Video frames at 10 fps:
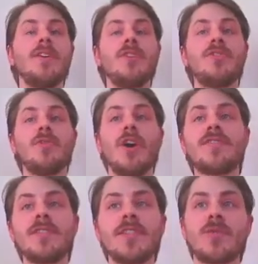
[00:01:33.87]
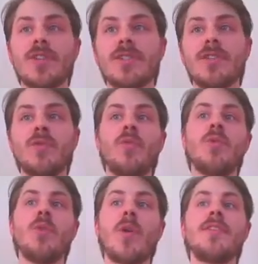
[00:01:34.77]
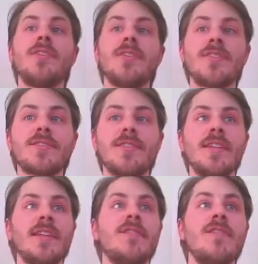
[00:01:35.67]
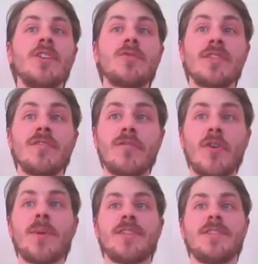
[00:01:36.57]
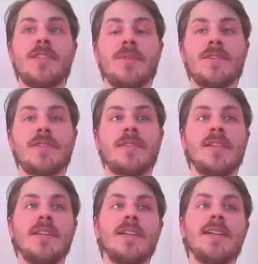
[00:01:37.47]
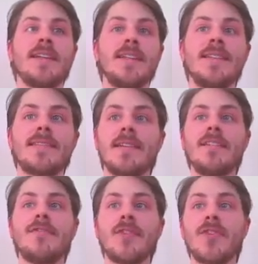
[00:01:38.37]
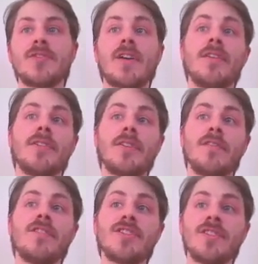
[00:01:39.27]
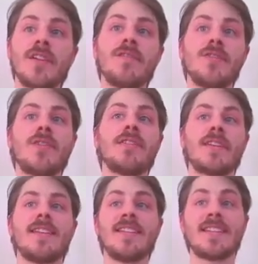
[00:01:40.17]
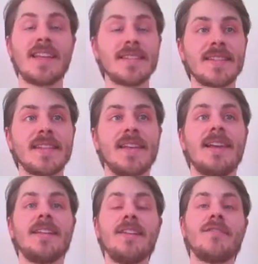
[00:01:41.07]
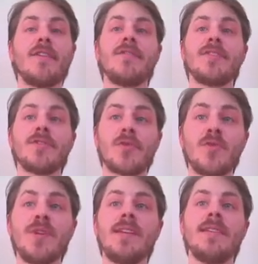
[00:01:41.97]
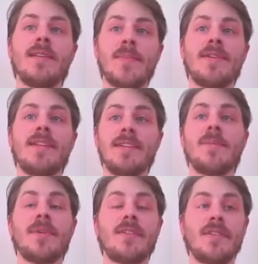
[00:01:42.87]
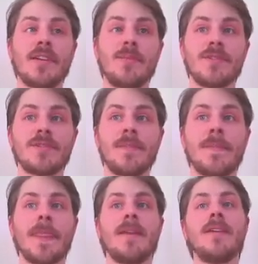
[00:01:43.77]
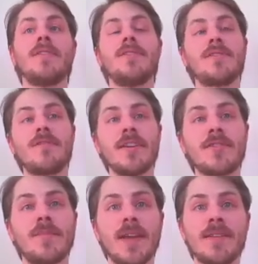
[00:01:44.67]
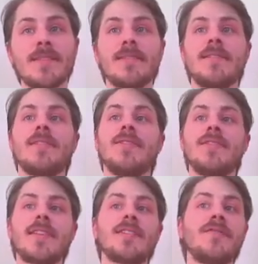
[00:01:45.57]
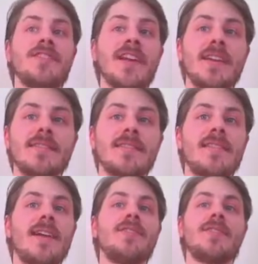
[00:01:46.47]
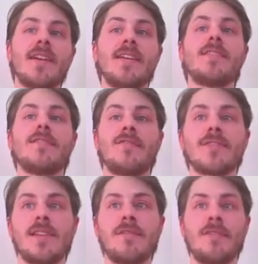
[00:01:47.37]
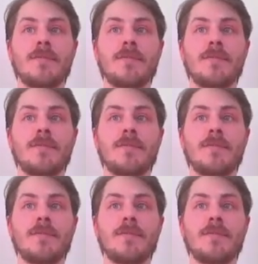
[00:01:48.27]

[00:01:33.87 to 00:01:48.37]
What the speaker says: To answer this question, we ran a user study involving 24 participants. This study focused on a conventional visual targeting task and involved three independent variables: the surface compliance, the size of the target, and the target force level.